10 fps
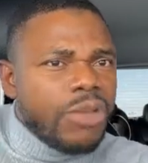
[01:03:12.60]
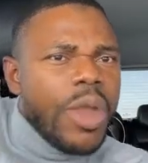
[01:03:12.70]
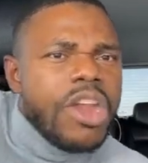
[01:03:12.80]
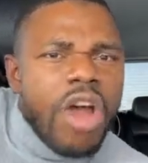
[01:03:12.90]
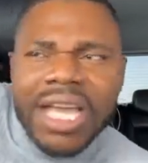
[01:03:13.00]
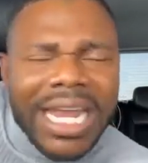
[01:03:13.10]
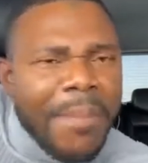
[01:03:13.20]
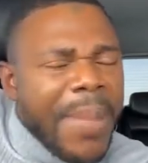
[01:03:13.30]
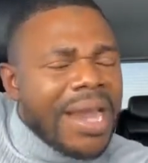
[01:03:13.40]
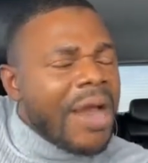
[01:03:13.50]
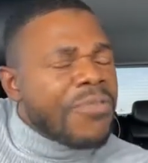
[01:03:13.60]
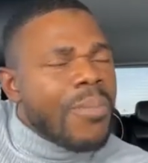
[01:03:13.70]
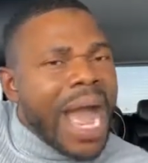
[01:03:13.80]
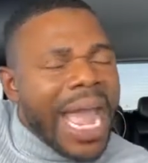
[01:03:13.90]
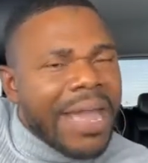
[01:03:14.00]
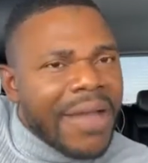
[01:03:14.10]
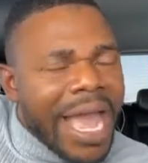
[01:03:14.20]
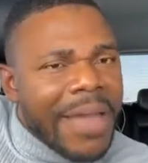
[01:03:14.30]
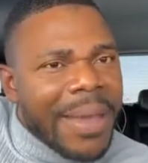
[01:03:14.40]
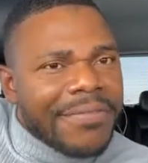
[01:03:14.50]
Did we not get a bailout from
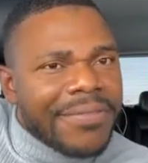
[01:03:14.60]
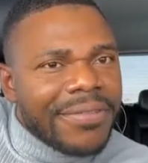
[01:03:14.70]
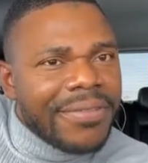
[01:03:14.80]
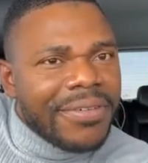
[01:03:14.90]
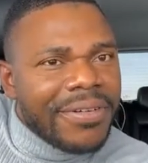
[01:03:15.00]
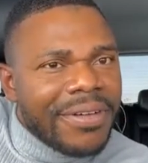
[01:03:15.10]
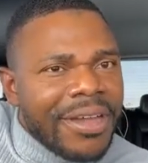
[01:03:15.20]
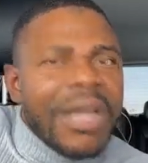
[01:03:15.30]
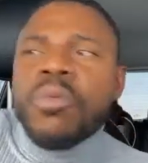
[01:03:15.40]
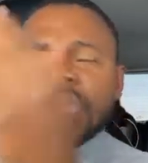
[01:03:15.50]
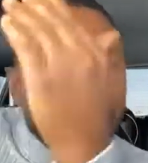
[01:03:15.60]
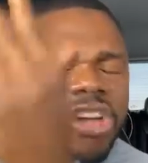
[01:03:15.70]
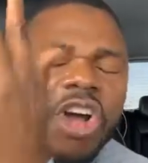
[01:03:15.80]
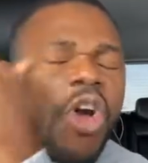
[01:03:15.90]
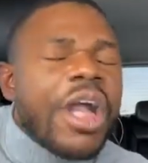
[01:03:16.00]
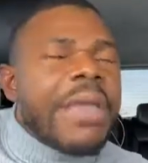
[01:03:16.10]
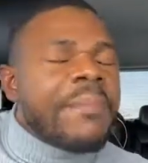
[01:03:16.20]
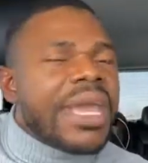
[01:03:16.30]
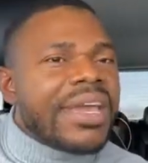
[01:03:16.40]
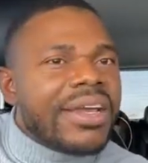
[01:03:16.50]
IMF? It wasn't not
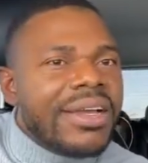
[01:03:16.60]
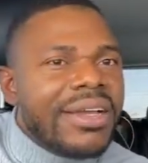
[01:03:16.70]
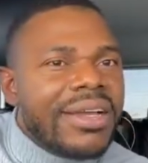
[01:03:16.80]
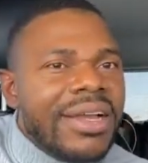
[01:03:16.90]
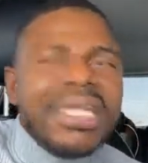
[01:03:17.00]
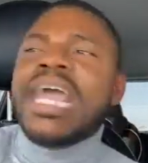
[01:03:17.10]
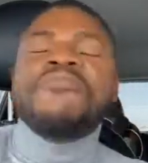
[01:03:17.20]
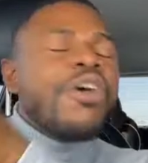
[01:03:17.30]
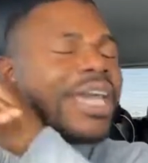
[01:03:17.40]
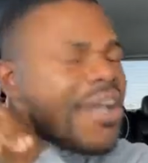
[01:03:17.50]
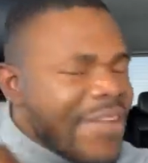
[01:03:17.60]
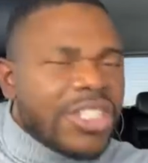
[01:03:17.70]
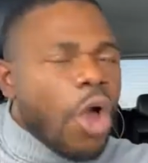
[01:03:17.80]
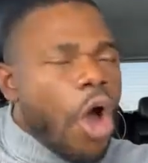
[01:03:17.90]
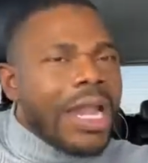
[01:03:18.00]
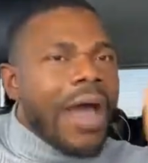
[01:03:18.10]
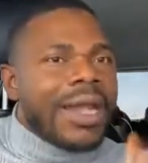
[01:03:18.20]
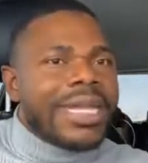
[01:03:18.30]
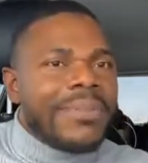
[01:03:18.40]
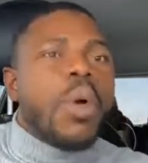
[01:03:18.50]
called HIPIC. They forgave us all
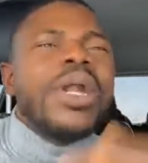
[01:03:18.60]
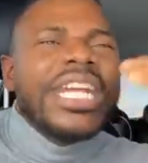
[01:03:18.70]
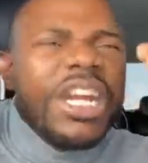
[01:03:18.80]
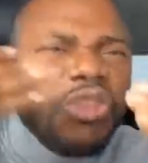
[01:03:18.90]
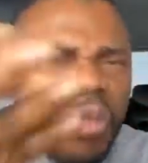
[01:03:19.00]
our debt. What